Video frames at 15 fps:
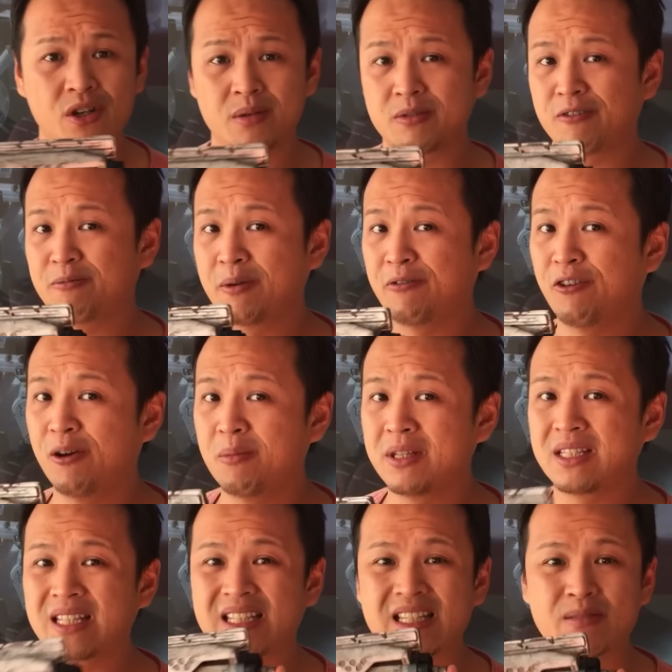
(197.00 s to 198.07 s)
in terms of
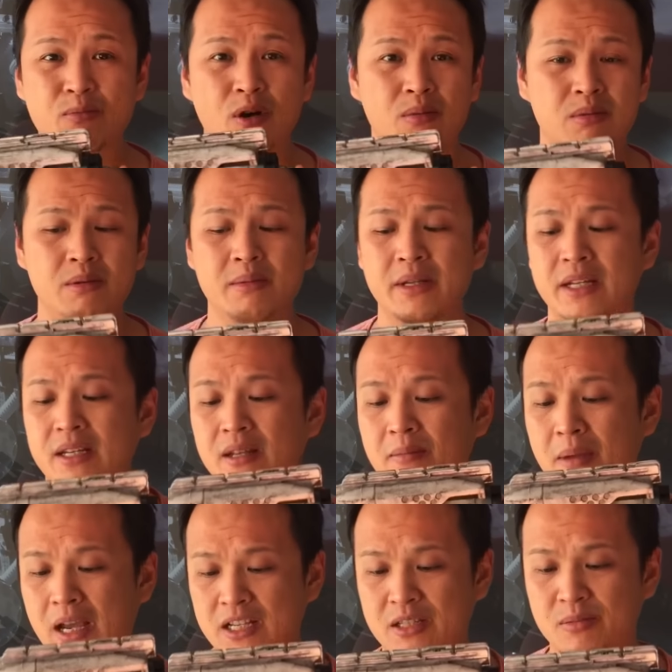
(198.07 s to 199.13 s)
performance, this is probably the
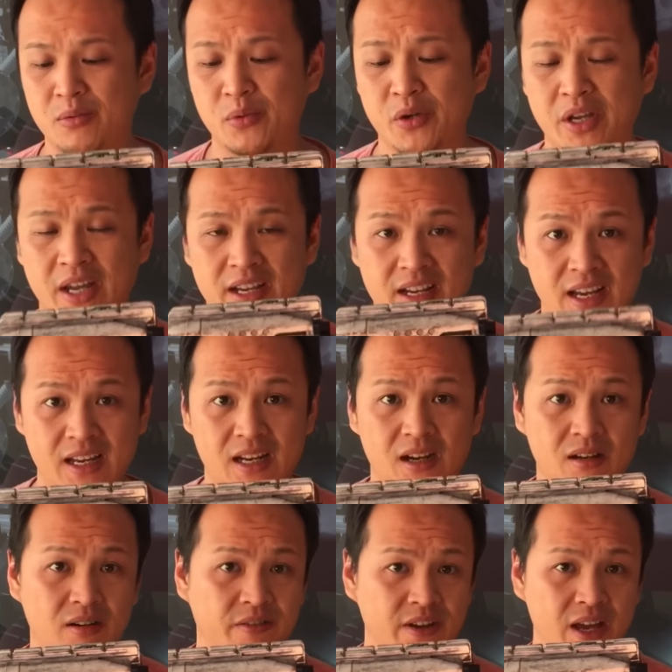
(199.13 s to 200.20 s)
maximum you can get
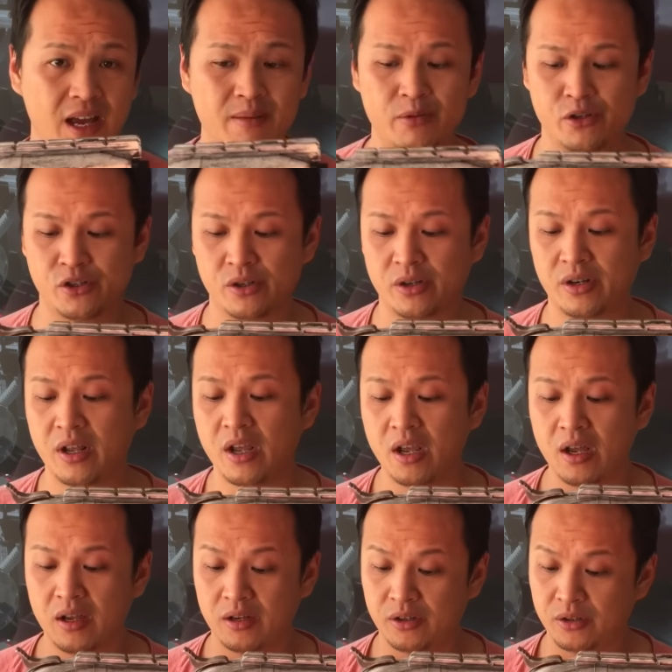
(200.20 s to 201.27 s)
out of a Hammershot,
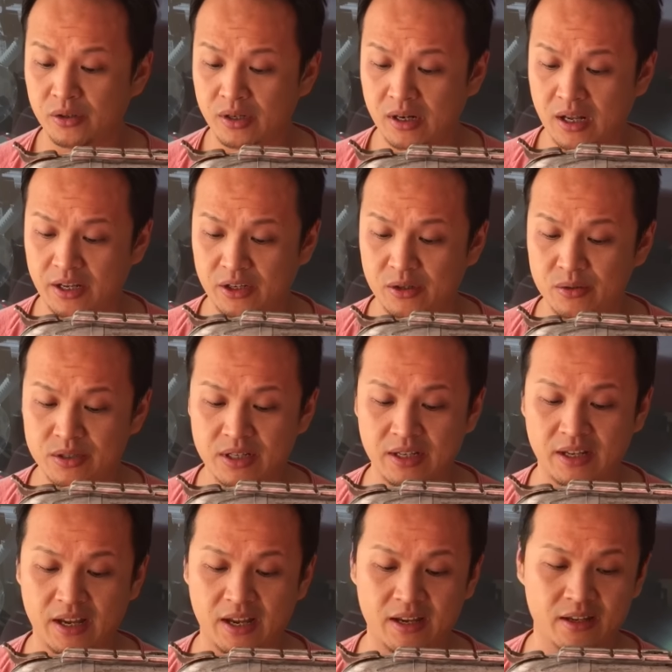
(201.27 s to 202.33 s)

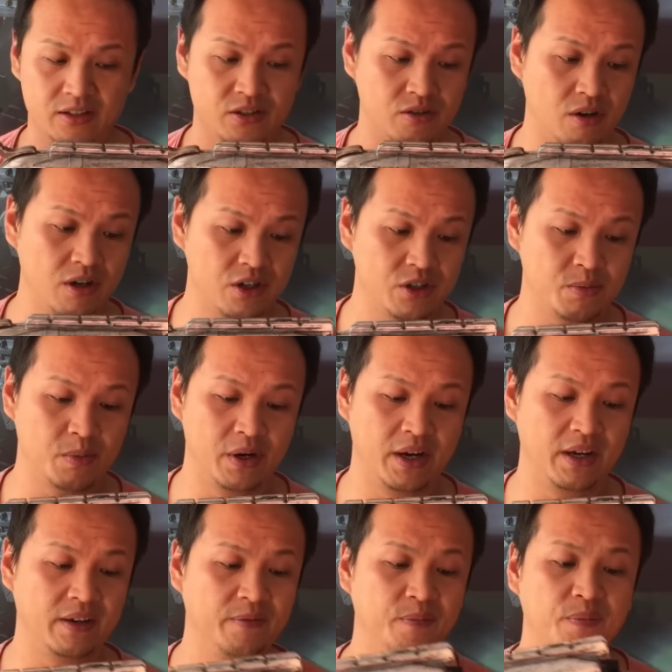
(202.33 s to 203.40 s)
using a stronger
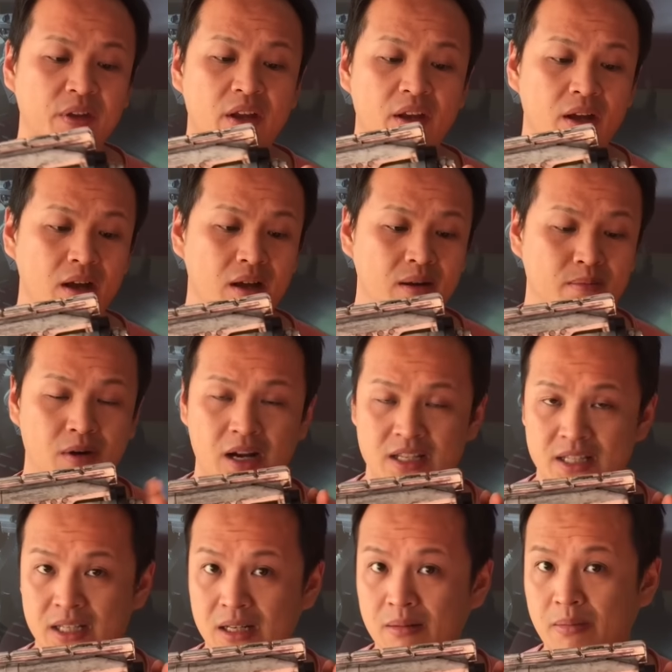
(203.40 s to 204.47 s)
spring,
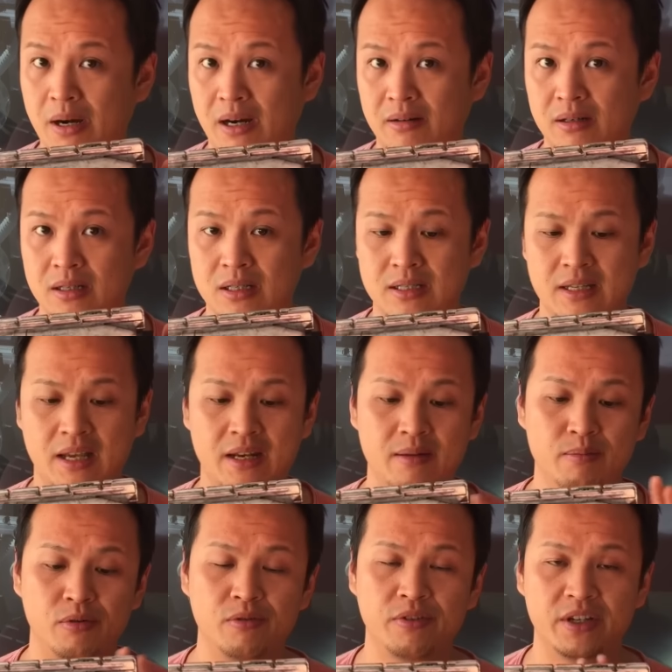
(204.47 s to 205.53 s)
brassing the barrels, and
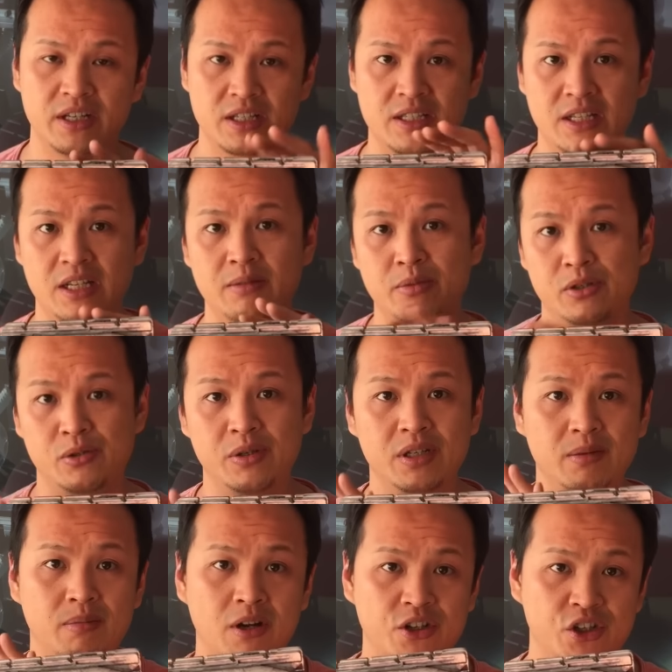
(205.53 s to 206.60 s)
improving the seal
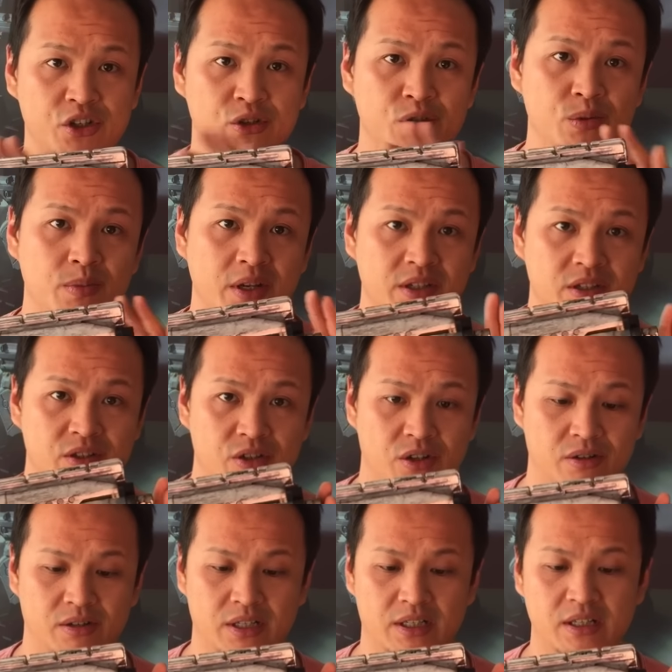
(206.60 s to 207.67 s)
between the plunger tube and the
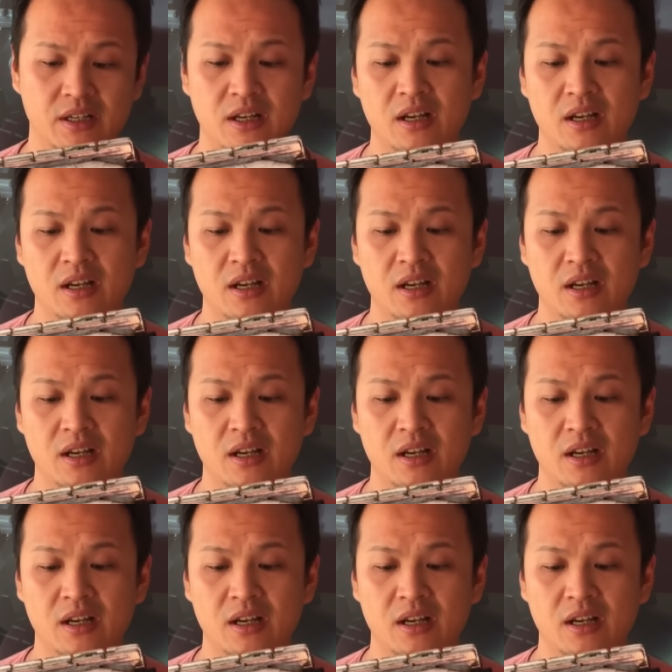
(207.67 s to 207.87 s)
turret.